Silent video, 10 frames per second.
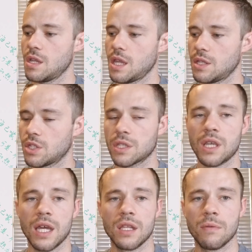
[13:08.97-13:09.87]
and just
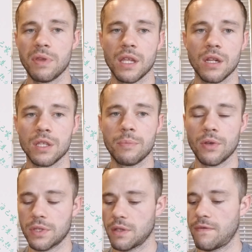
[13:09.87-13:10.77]
kind of the pen in its
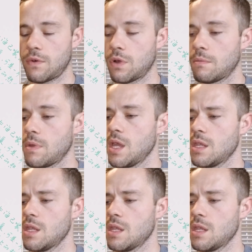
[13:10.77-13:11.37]
posted form.